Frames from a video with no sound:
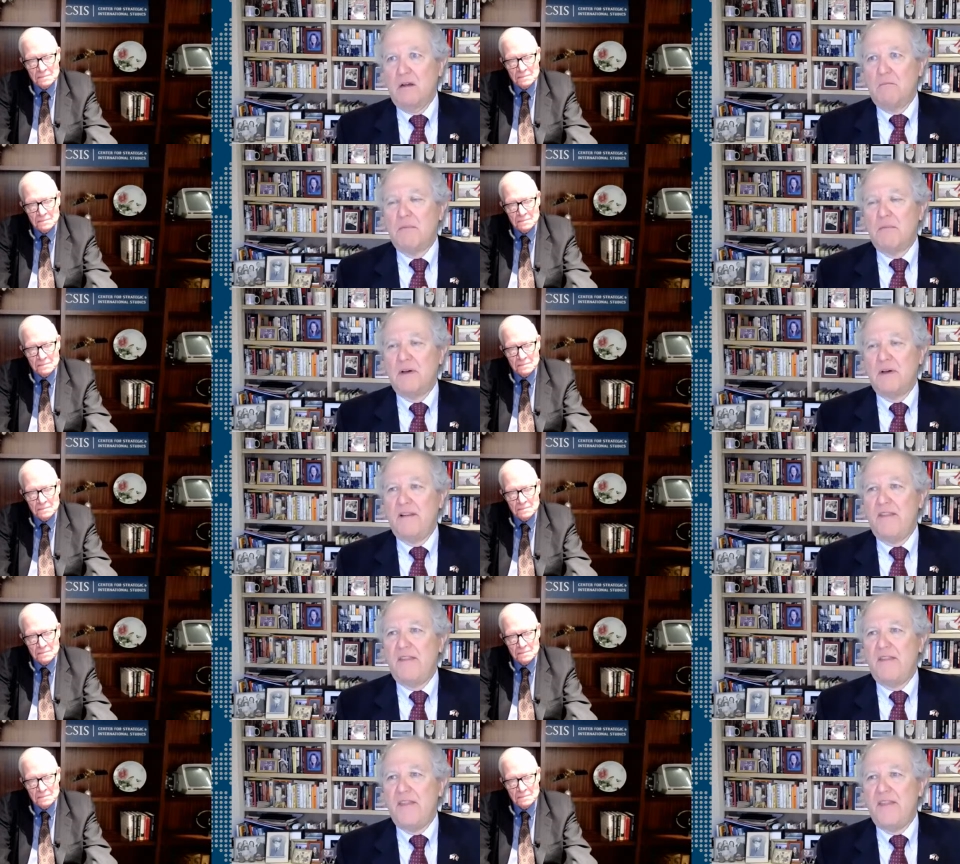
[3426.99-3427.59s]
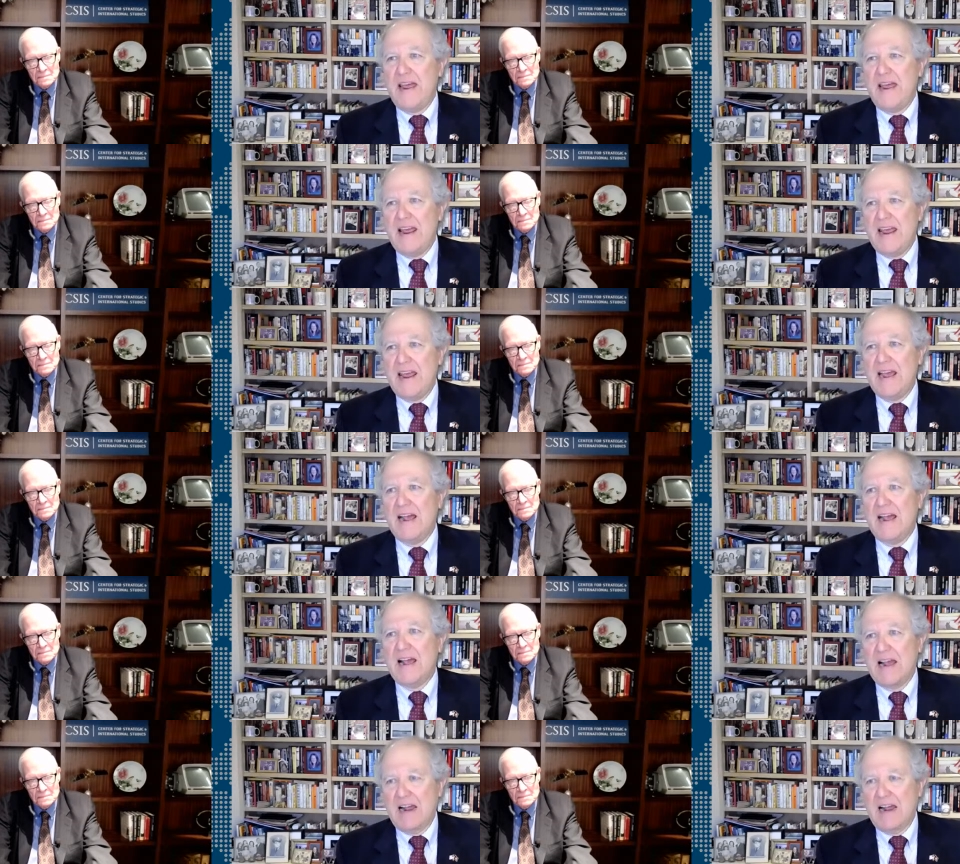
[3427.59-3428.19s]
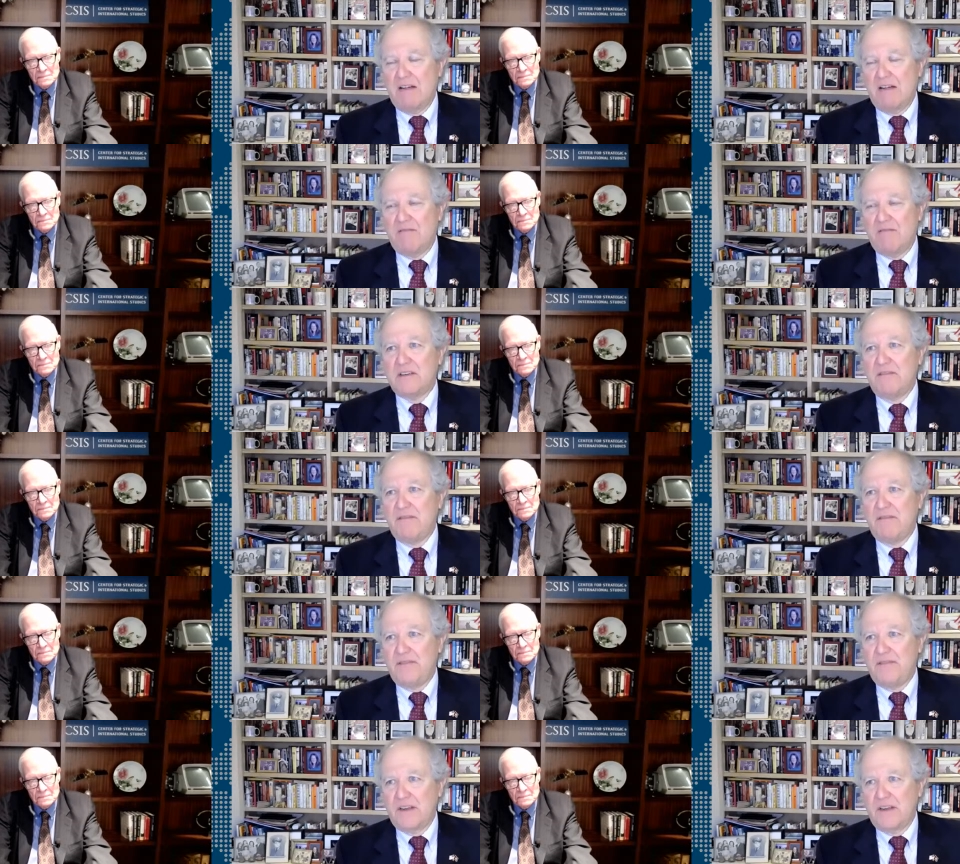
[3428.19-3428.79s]
Speaker 1: but they have to
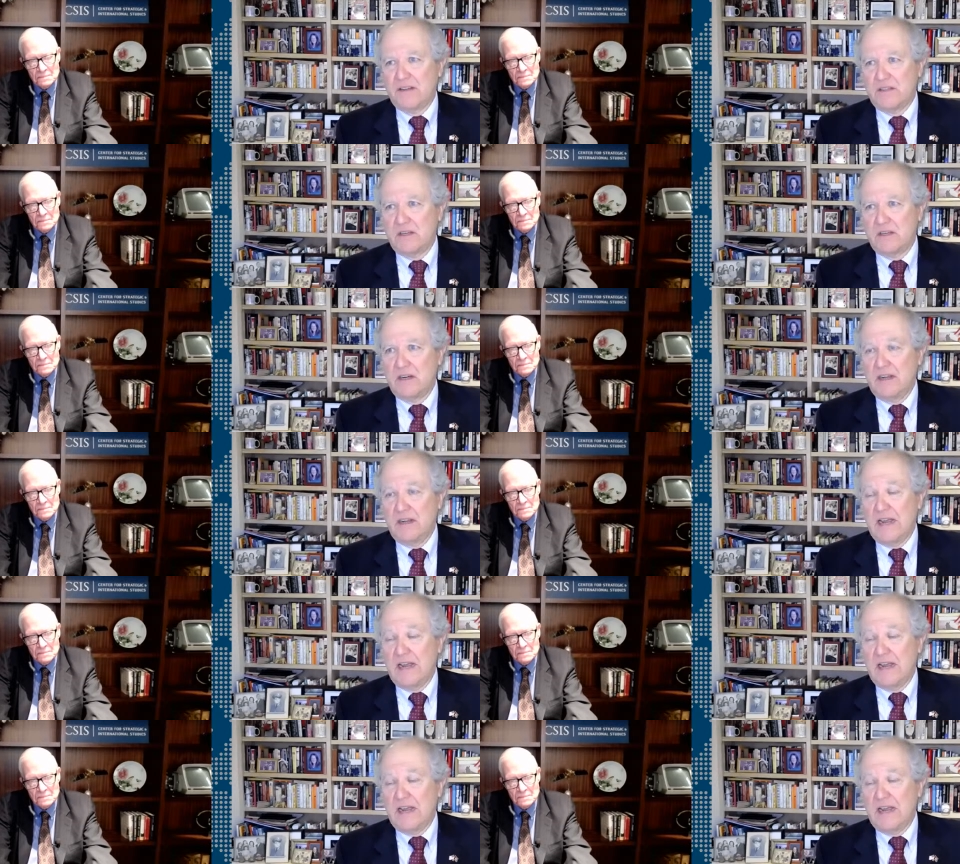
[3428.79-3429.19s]
fix it.